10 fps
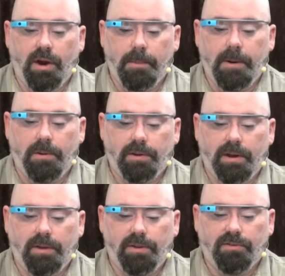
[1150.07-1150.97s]
about
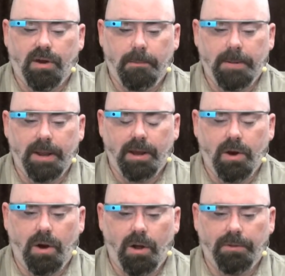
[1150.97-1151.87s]
this company
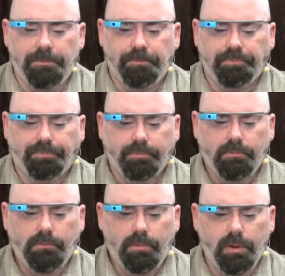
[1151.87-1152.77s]
called,
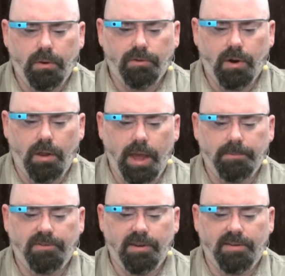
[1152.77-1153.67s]
what's it called,
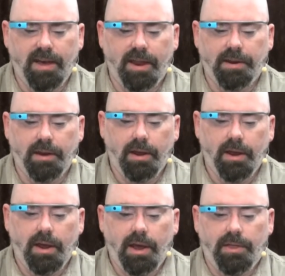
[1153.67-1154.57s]
MC10.
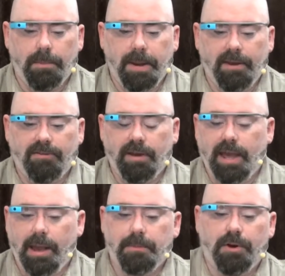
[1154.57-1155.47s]
They're based in
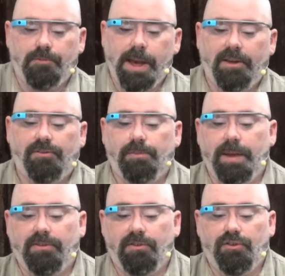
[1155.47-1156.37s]
Cambridge,
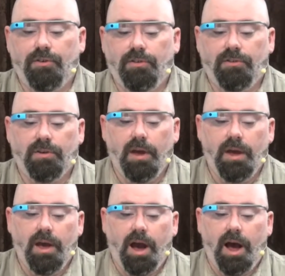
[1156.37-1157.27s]
Massachusetts.
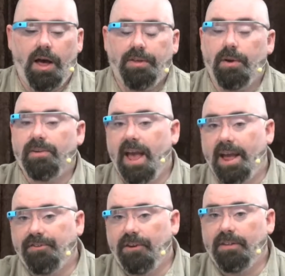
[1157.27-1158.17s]
They're
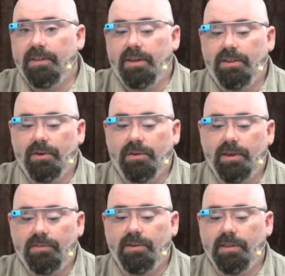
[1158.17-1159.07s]
testing
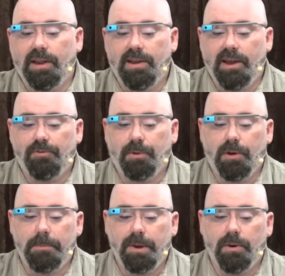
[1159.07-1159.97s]
the attachable
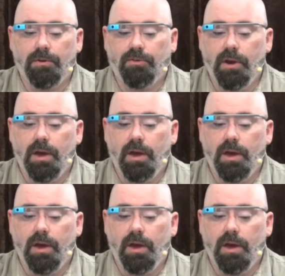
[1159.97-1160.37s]
computers,